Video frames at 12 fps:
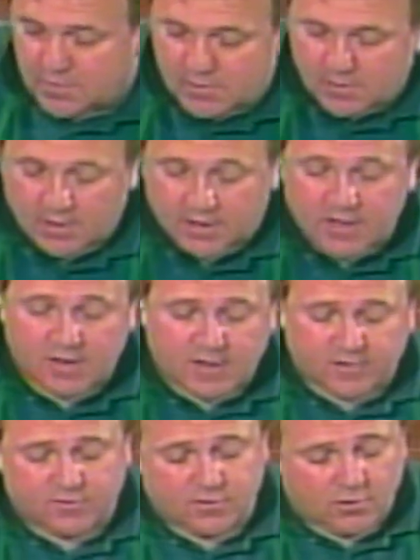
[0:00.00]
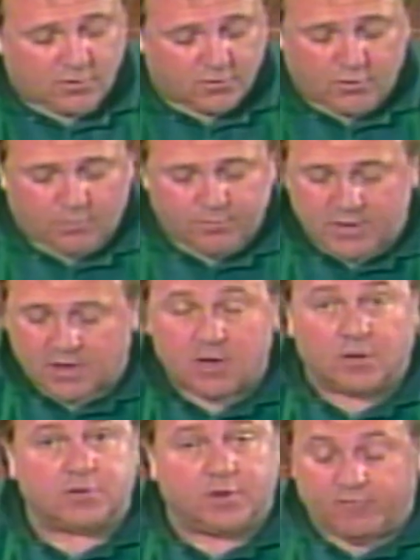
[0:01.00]
again, that's, you know, European
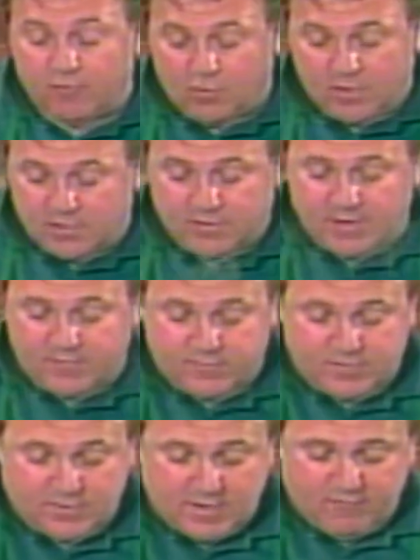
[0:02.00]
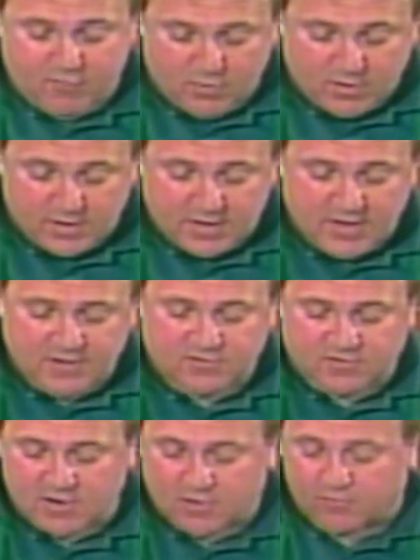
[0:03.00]
culture. Everyone eats
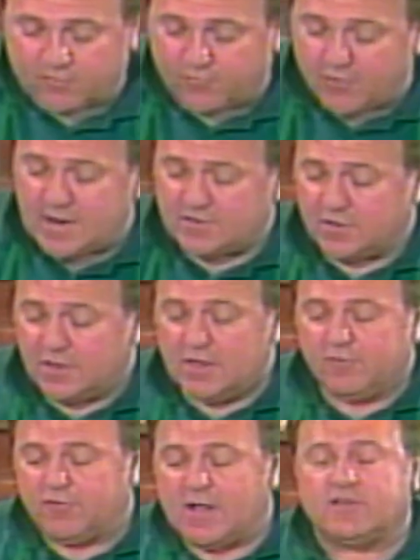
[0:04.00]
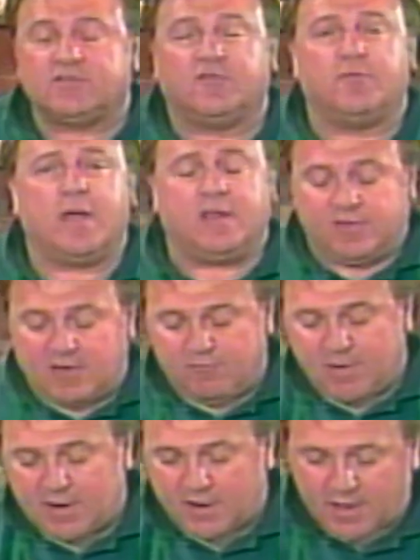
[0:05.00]
snails. France they've
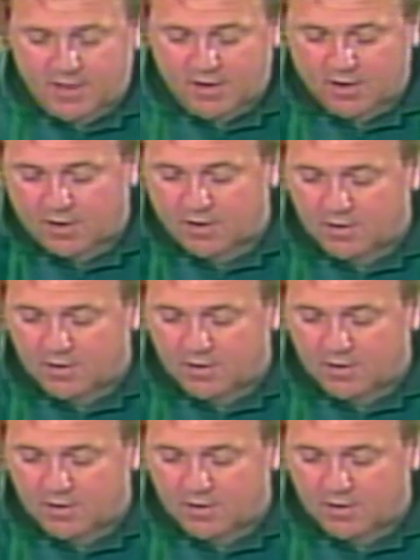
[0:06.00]
made a